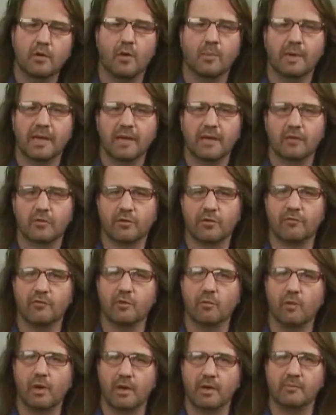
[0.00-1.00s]
But I guess if you
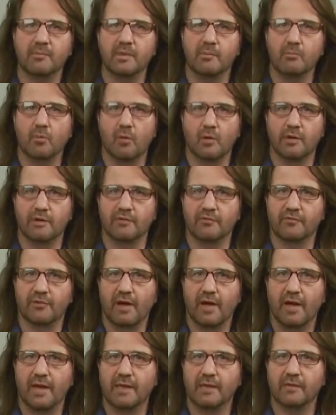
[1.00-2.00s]
want to be more
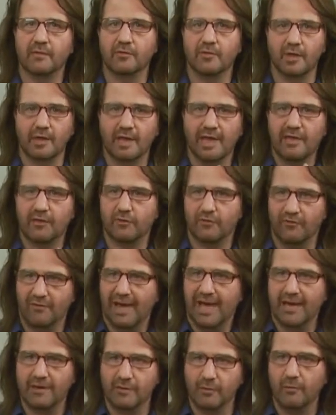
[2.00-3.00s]
defined, the less
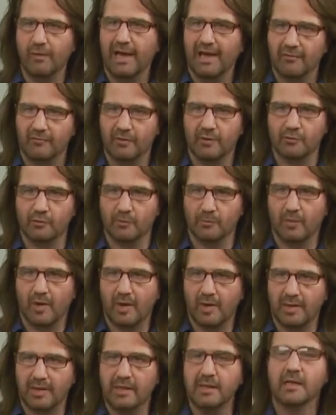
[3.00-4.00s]
fat you have on your
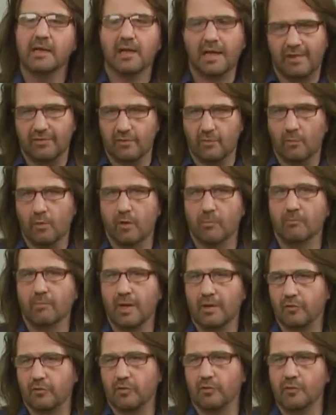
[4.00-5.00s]
body, and the more
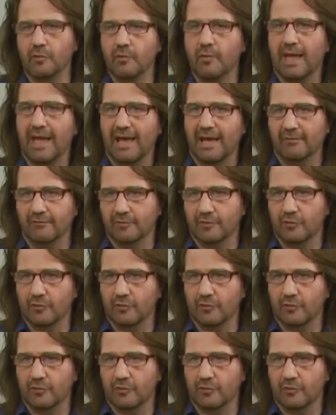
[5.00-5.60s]
muscle you have to